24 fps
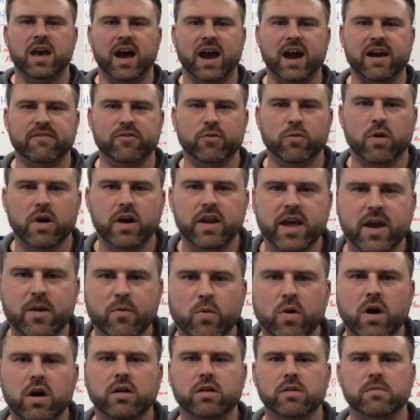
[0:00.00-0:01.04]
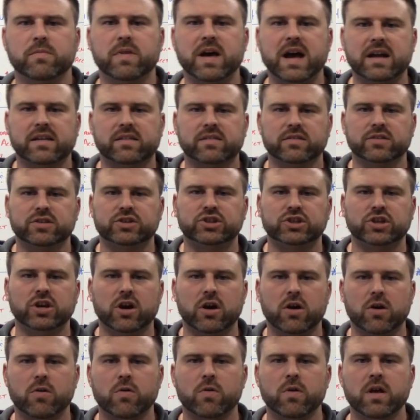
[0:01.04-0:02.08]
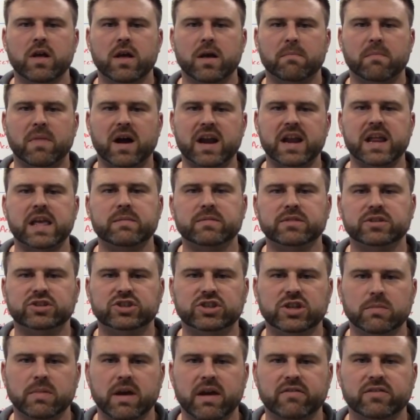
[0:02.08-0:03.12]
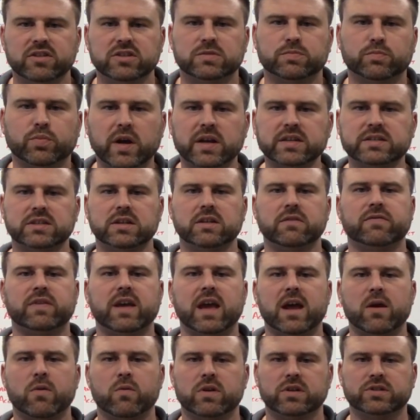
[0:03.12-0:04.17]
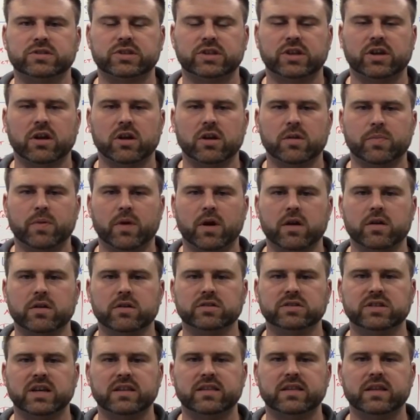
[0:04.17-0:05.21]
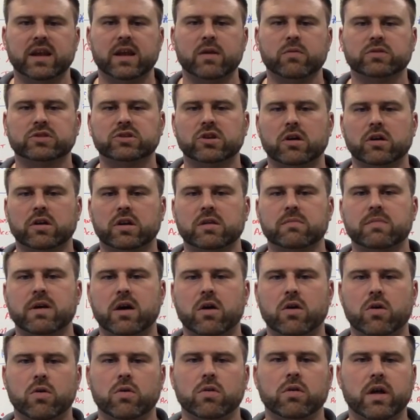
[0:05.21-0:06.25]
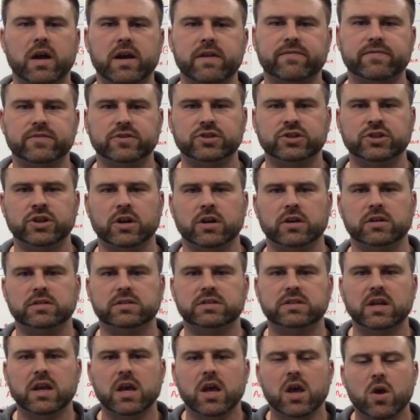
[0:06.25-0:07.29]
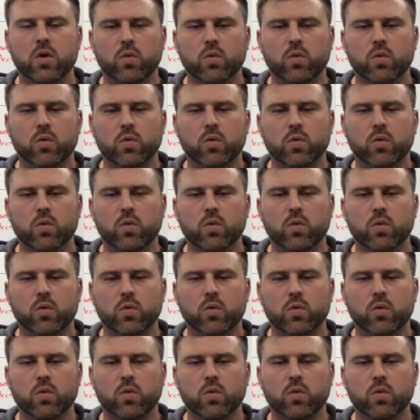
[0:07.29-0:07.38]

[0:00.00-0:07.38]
Hi everyone, and welcome back to the show. My name is Jim Evans, President of Gannon Security Partners, and today we're talking about whole life insurance.